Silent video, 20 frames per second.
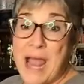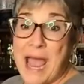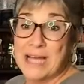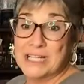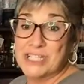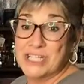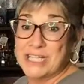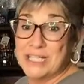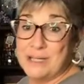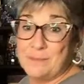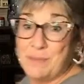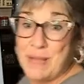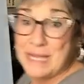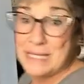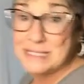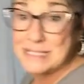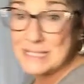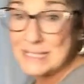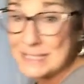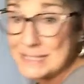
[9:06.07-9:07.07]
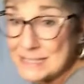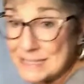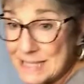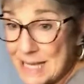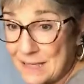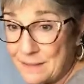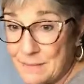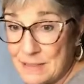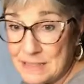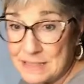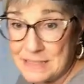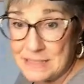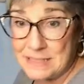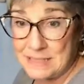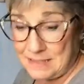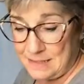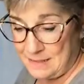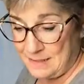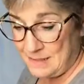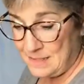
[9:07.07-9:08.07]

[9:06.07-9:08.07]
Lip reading: actually going to paint it in segments.